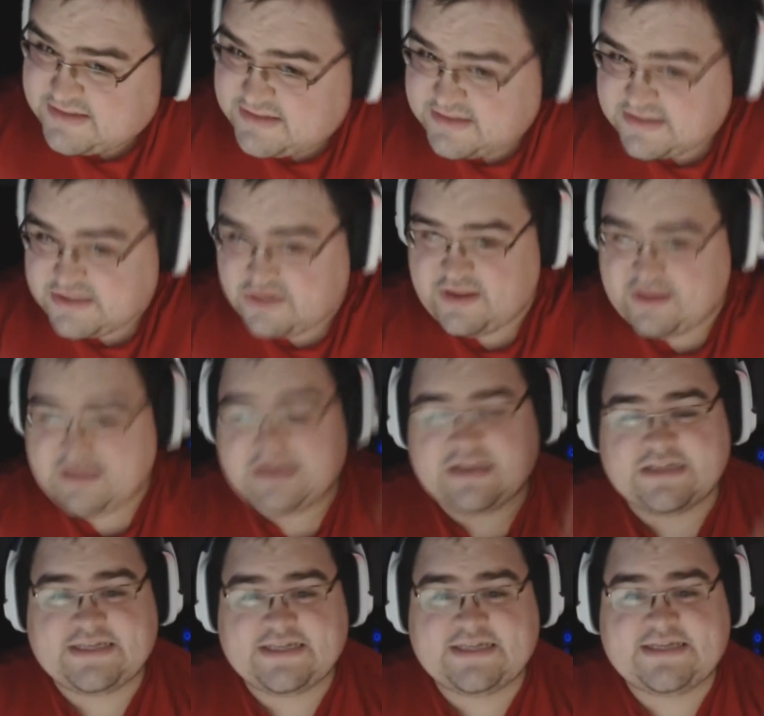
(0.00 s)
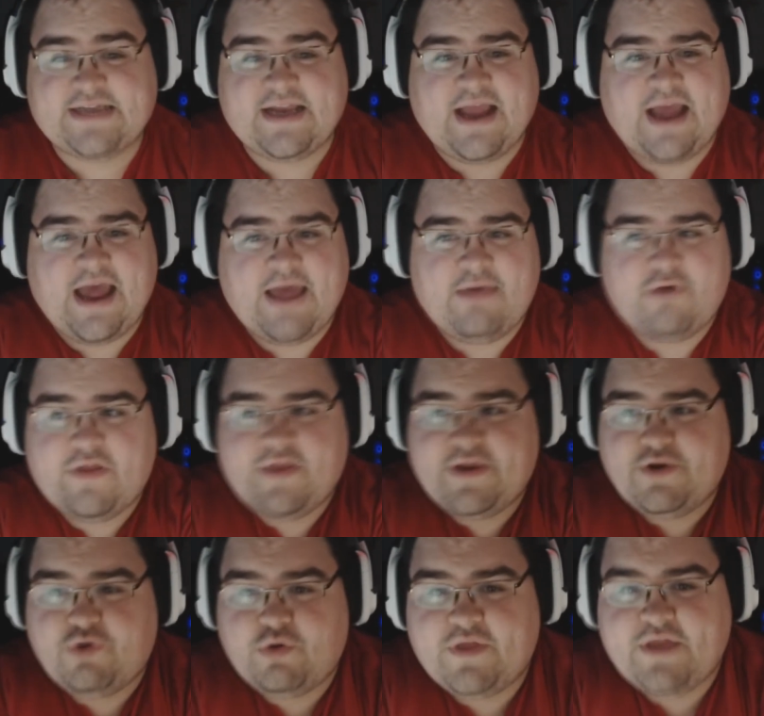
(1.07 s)
So the little assistant guy, what are they
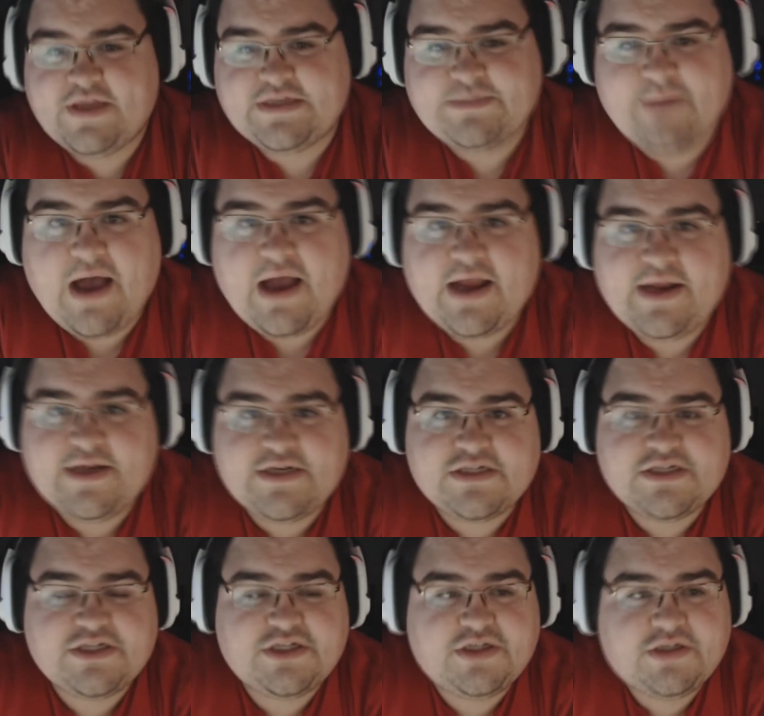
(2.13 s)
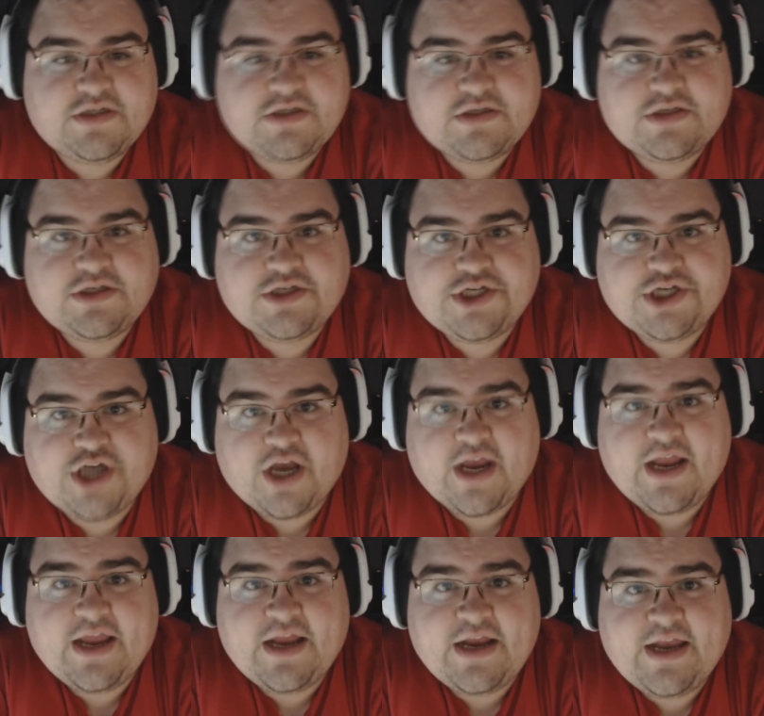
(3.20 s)
doing with his body? Just chucking
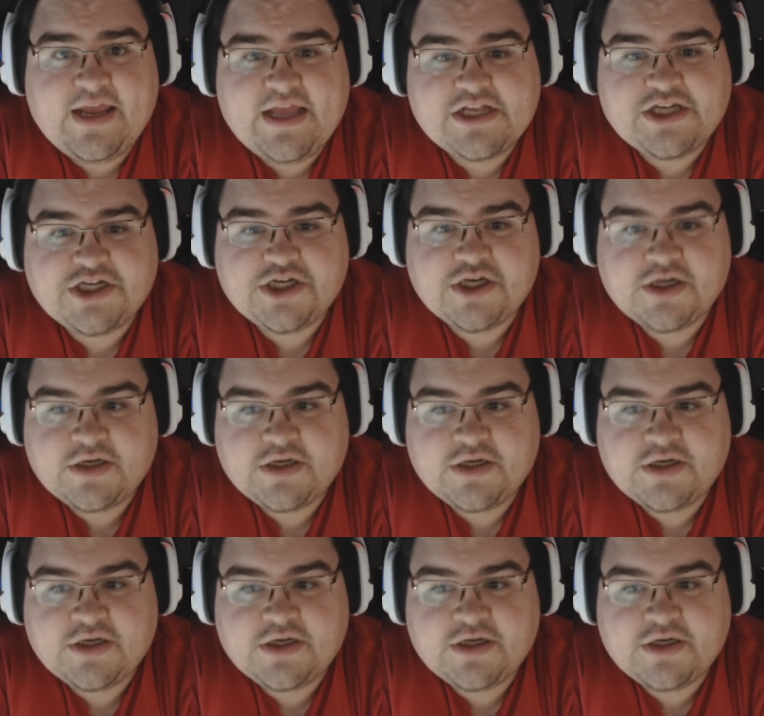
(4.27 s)
it in a ditch.